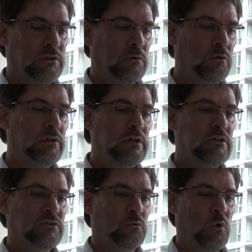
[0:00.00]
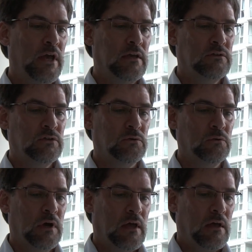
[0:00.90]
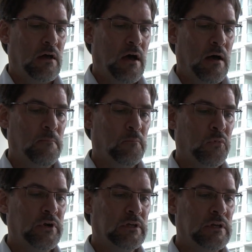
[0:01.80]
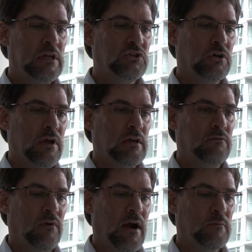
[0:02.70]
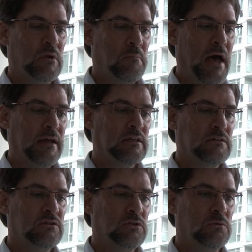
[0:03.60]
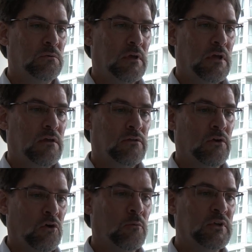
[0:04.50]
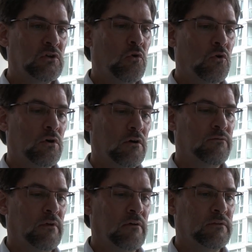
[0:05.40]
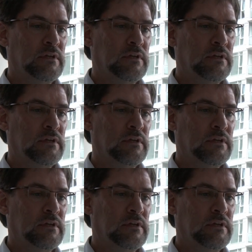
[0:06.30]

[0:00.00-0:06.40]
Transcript: There really is a way to bring nature and environment back into the urban core of the